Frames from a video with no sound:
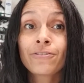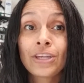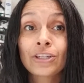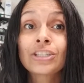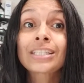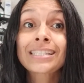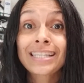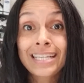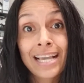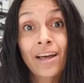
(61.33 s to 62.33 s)
fear
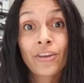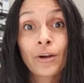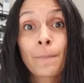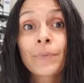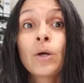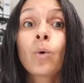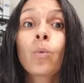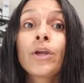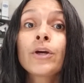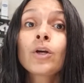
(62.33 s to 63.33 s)
together.
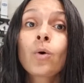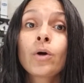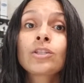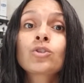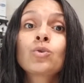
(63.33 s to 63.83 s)
We are going to